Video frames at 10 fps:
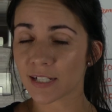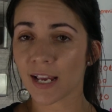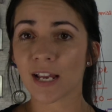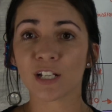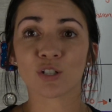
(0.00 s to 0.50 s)

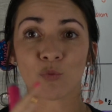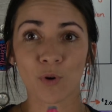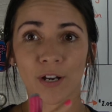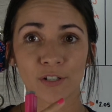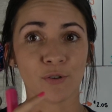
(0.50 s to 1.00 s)
change
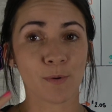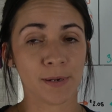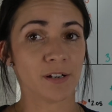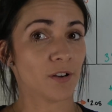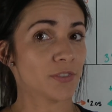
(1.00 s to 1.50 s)
where you
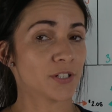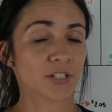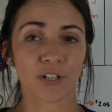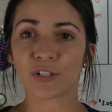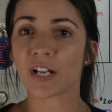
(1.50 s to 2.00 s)
appear on the
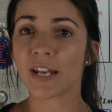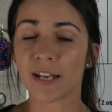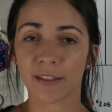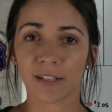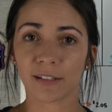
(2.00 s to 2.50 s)
search,
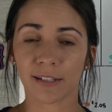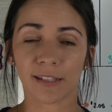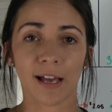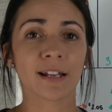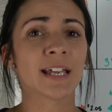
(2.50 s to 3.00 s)
nothing like
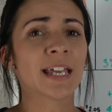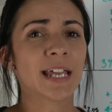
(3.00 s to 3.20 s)
that.